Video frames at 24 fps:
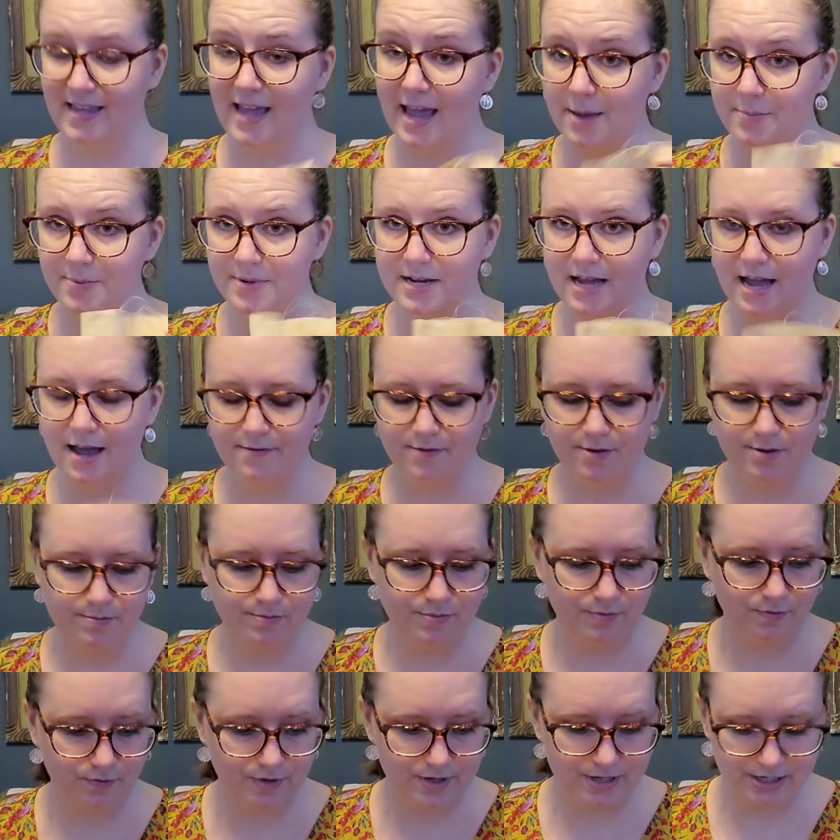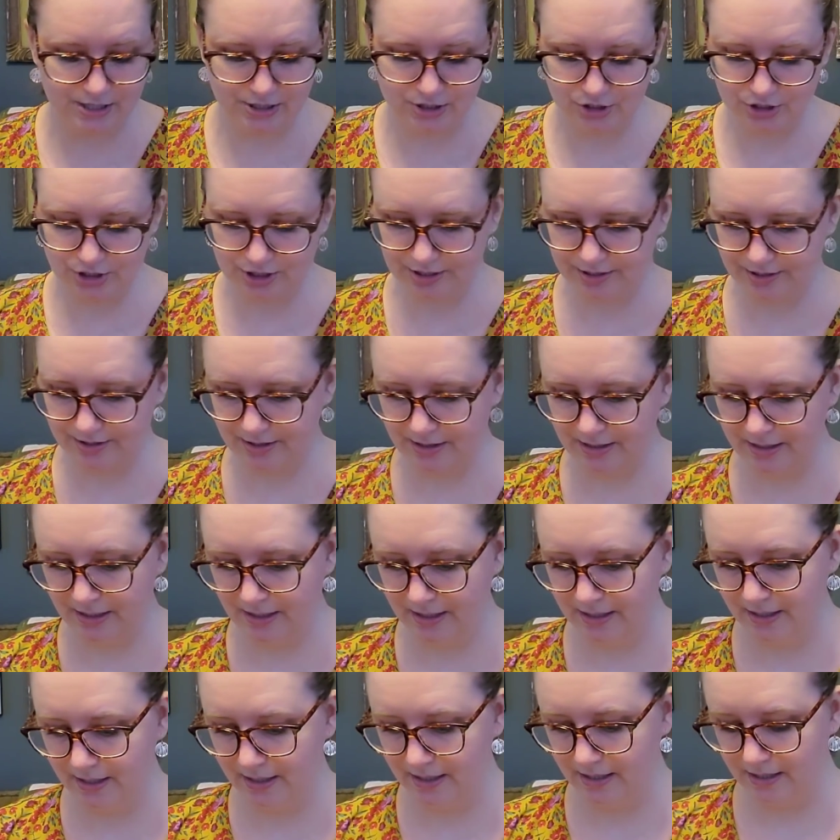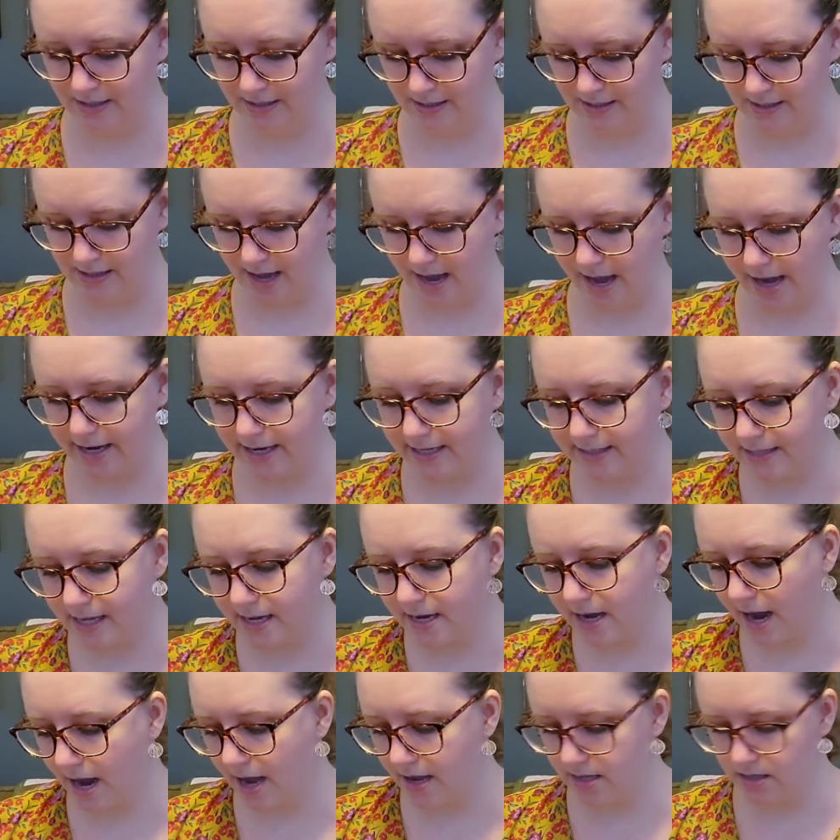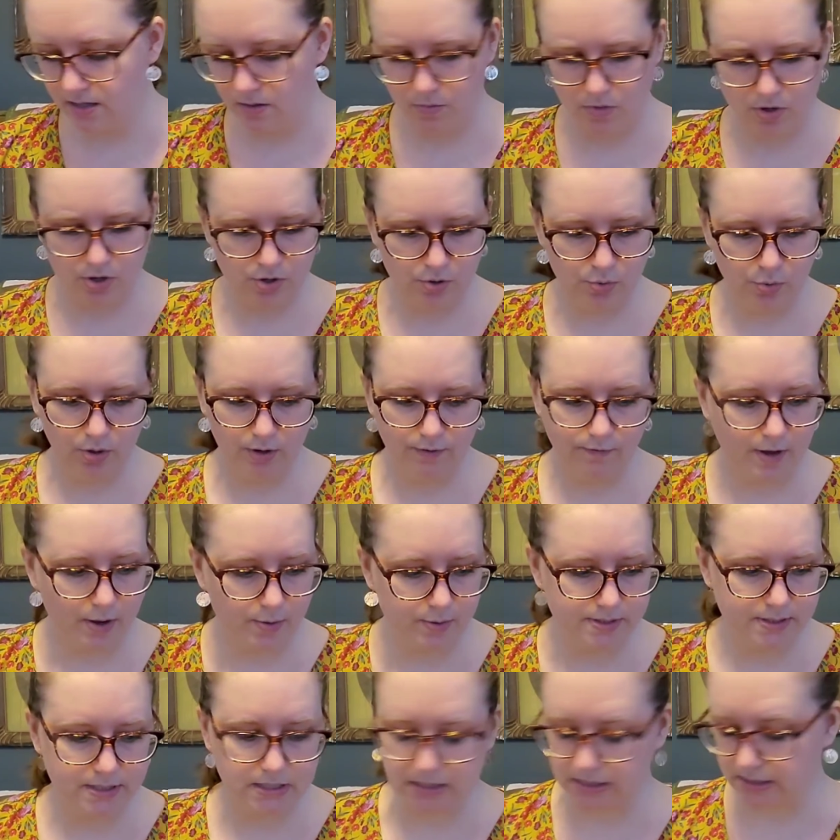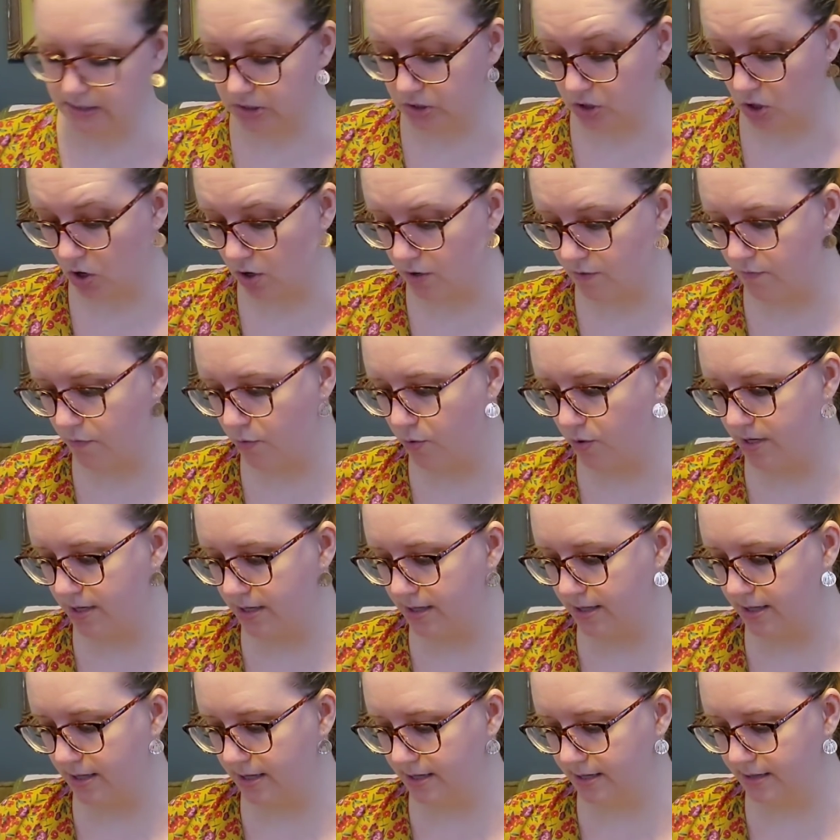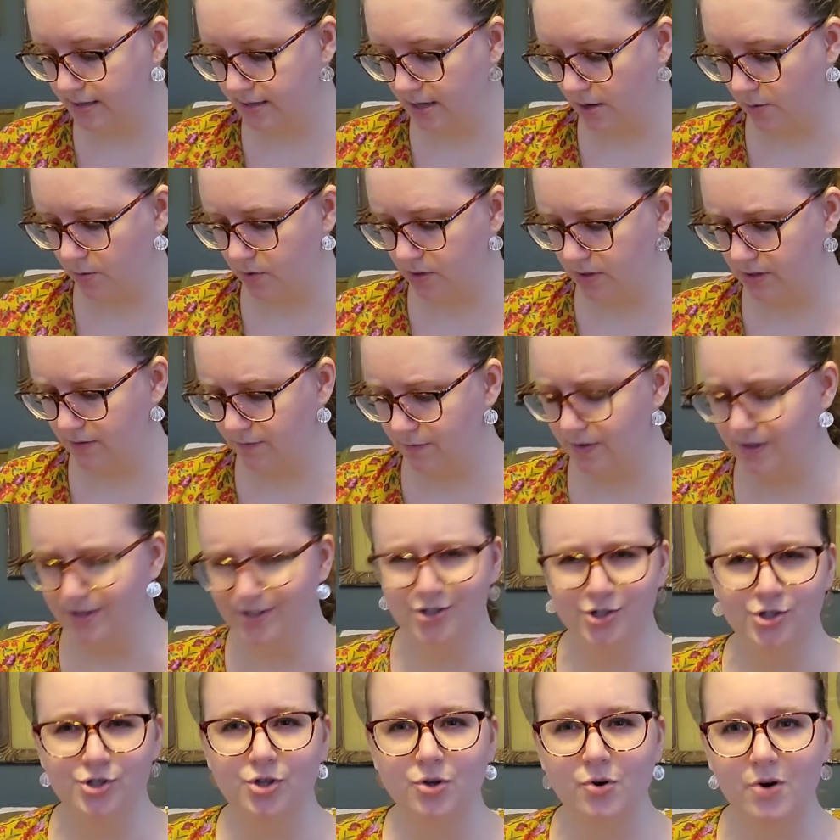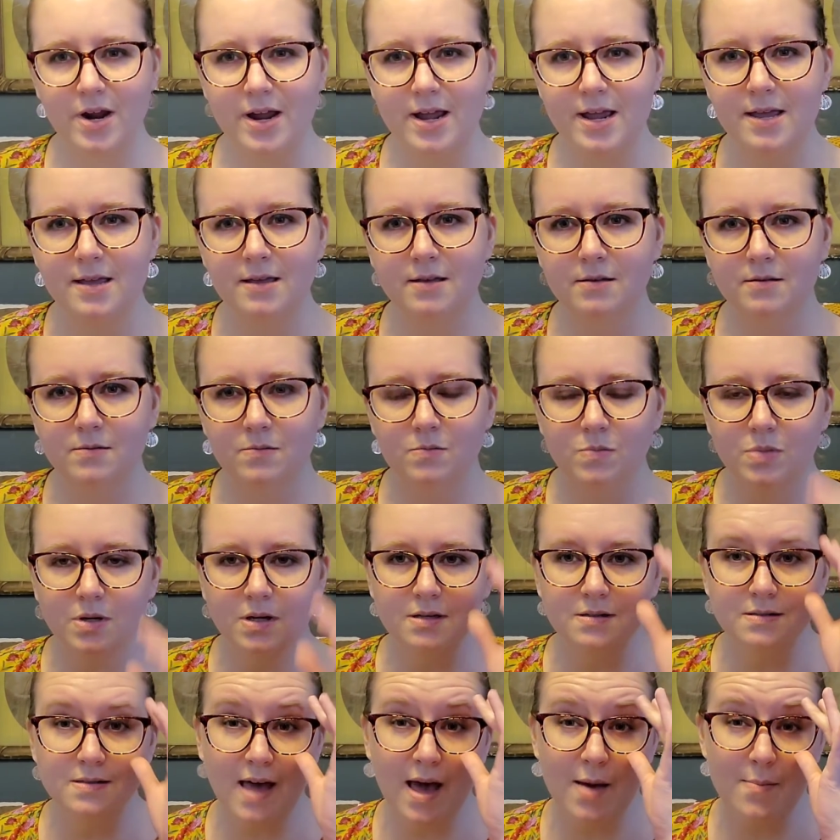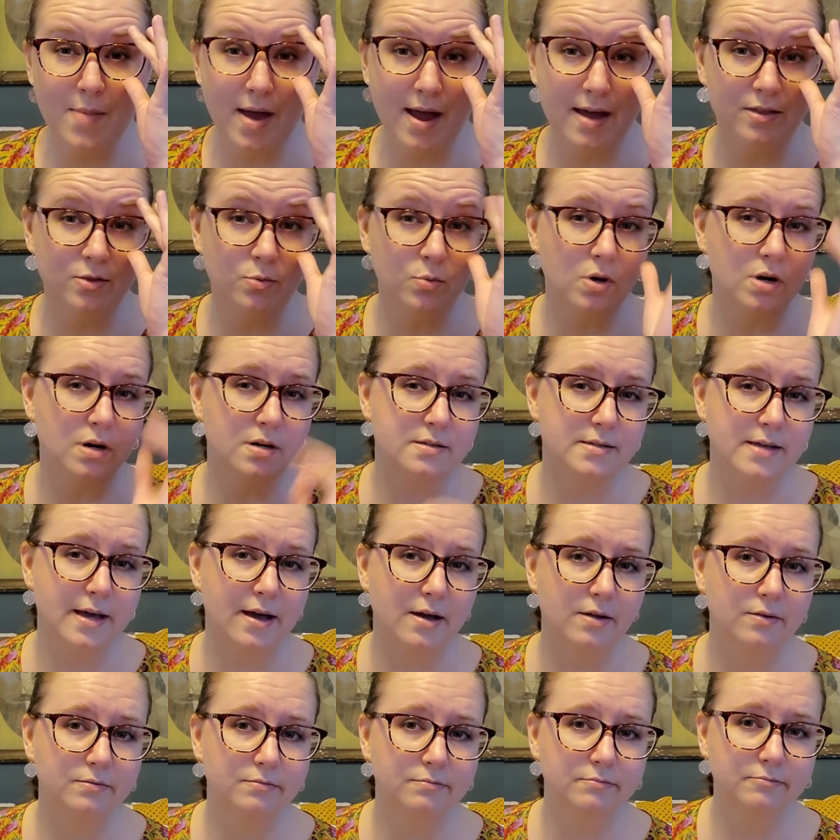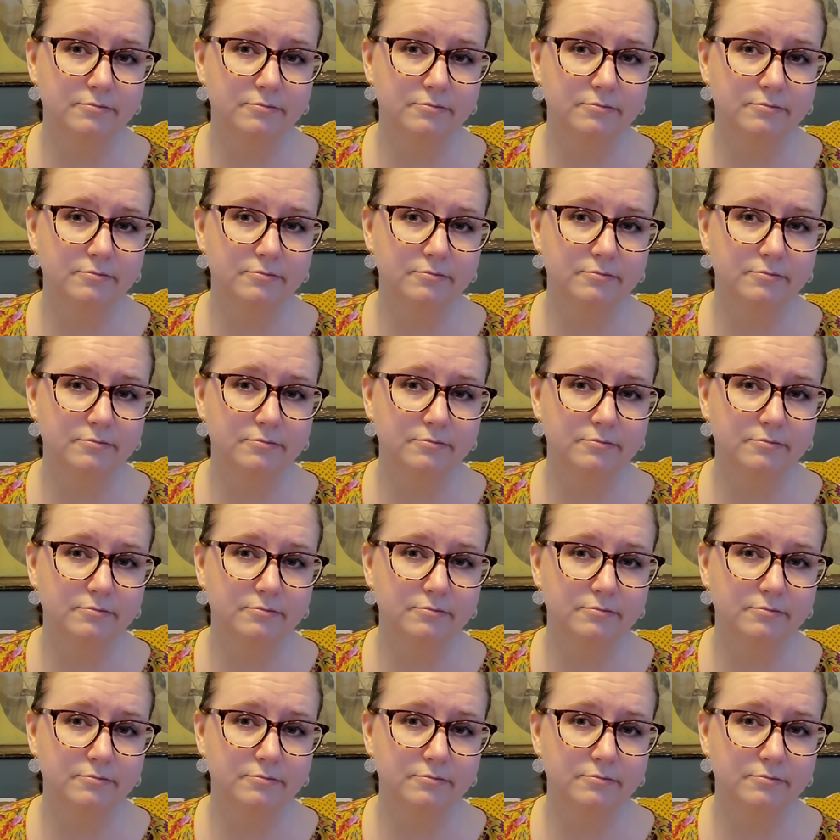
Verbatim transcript: Happy to have him finished. I guess I got in the mood where if I was going to start 40 things, I wanted to finish three because that math works out.